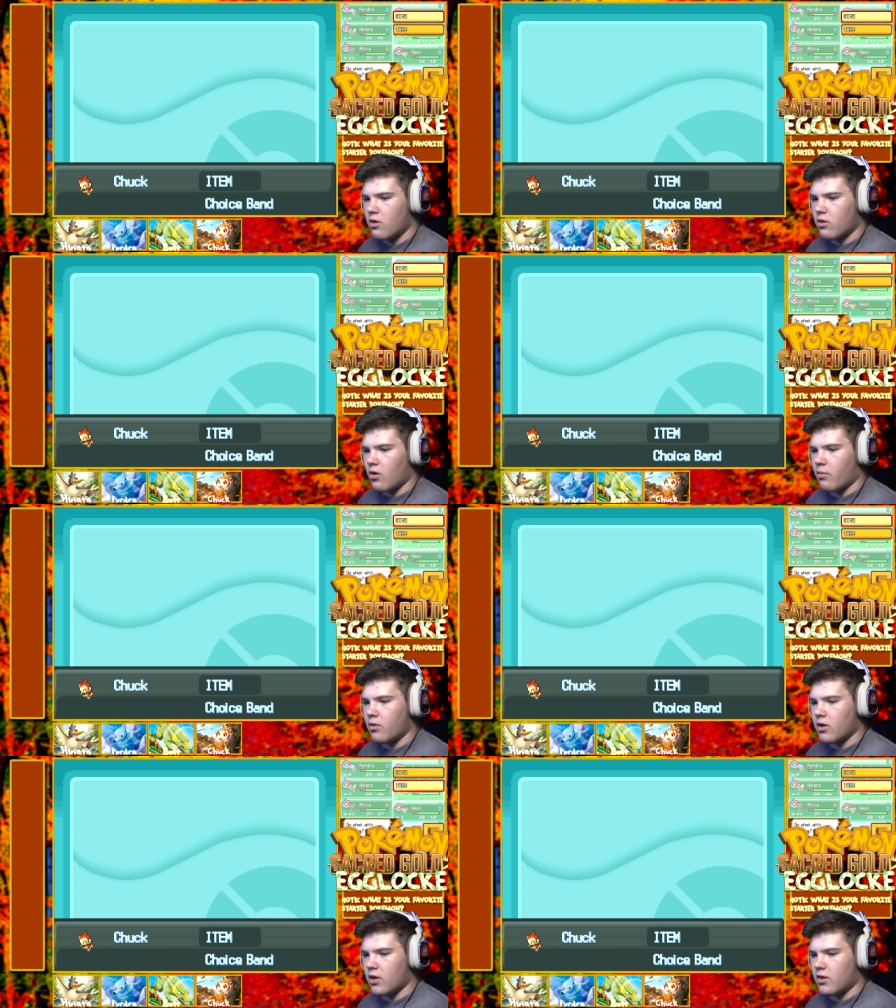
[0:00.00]
So I'm
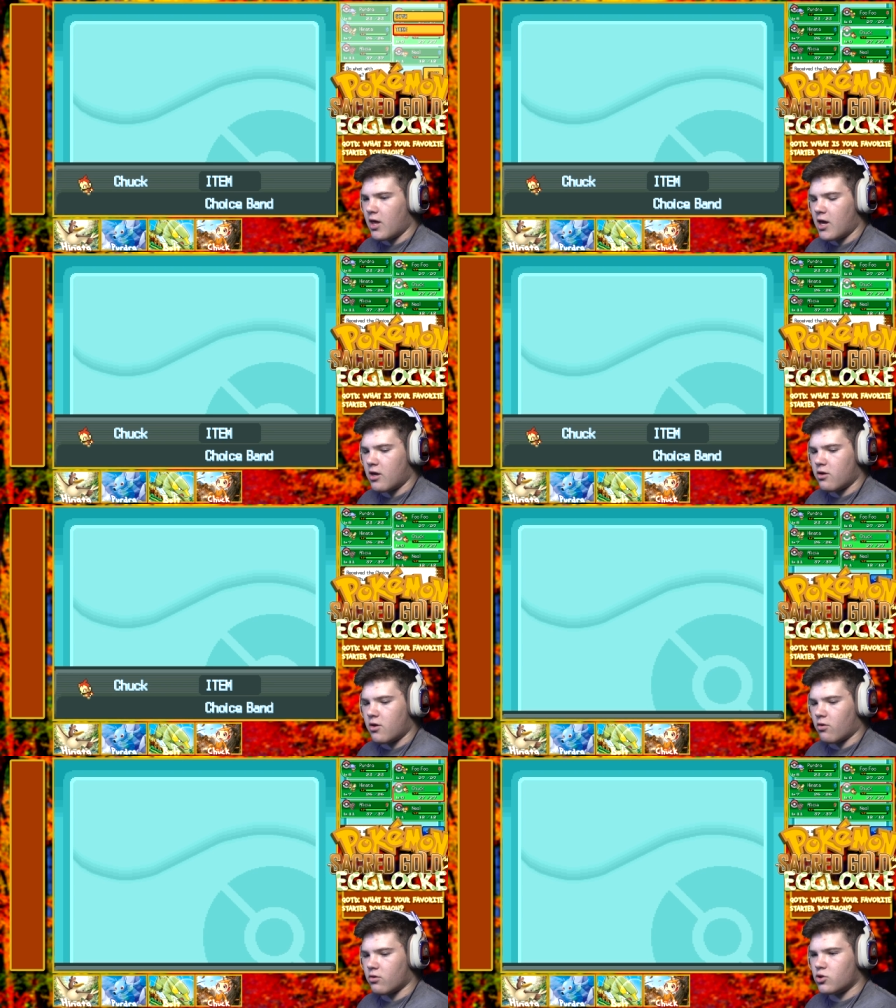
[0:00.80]
gonna take
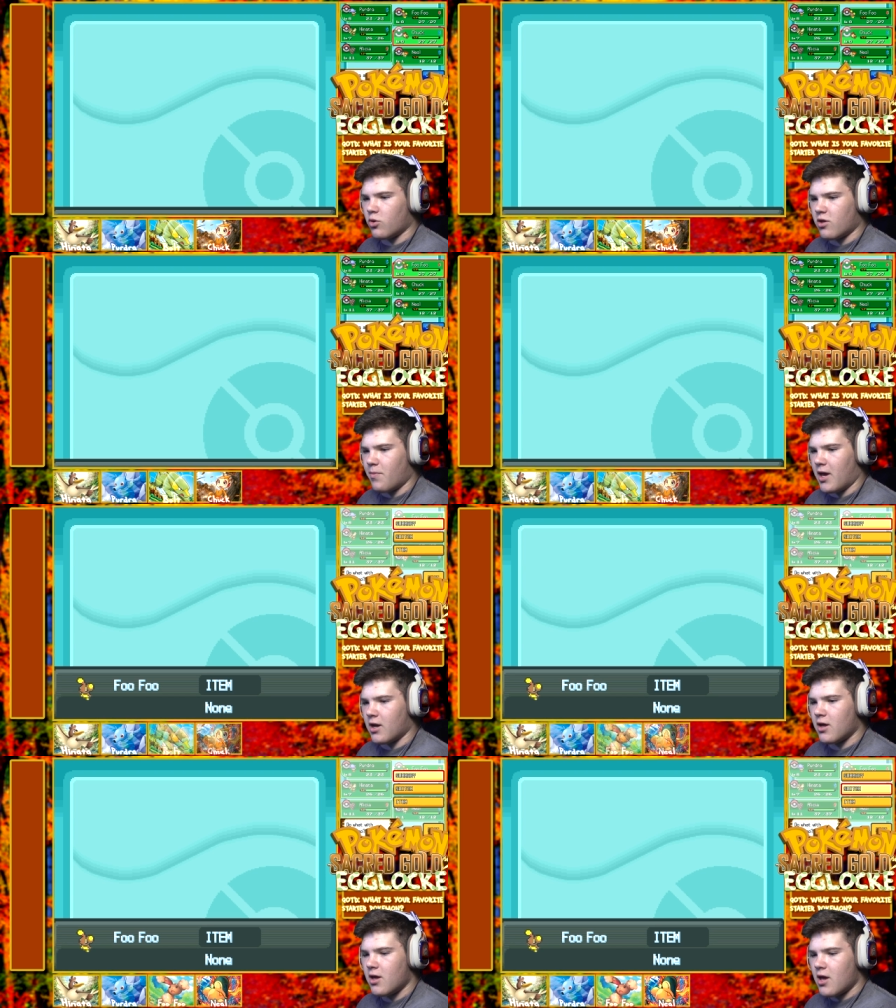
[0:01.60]
your choice
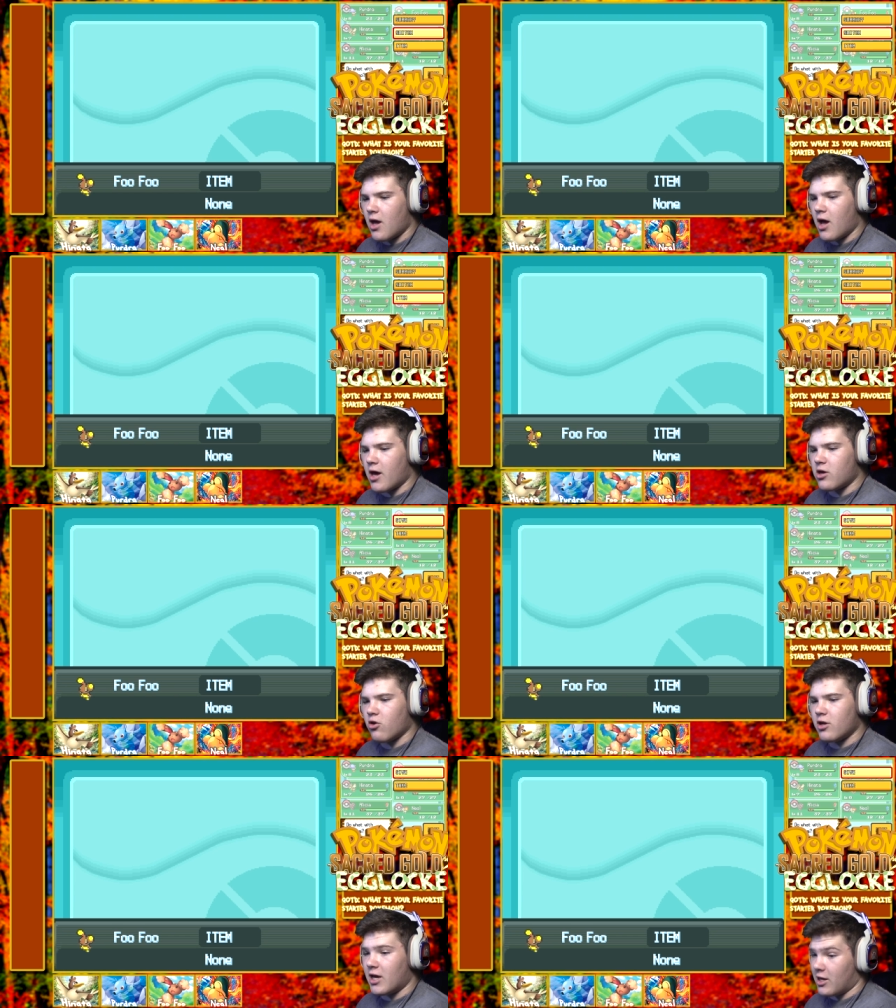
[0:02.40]
band uh, you're gonna